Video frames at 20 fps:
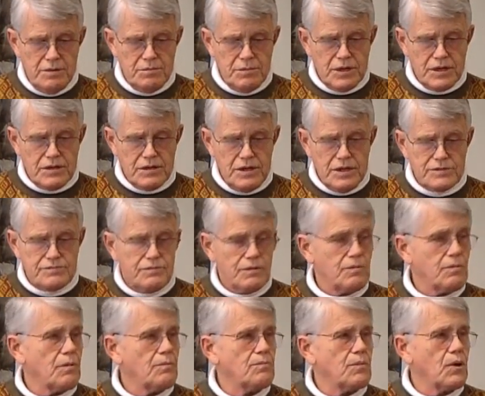because we
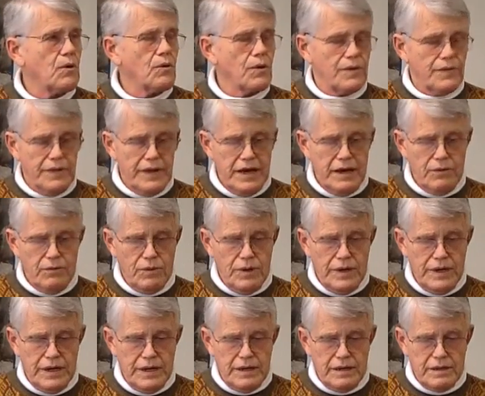were born that
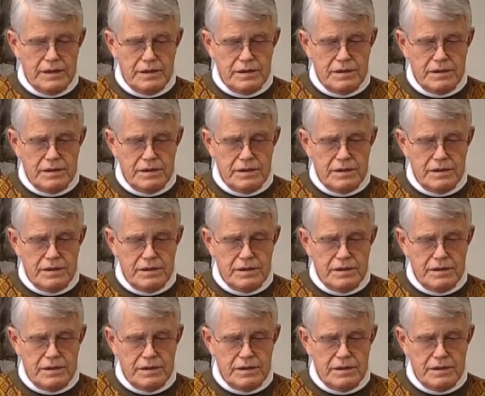way.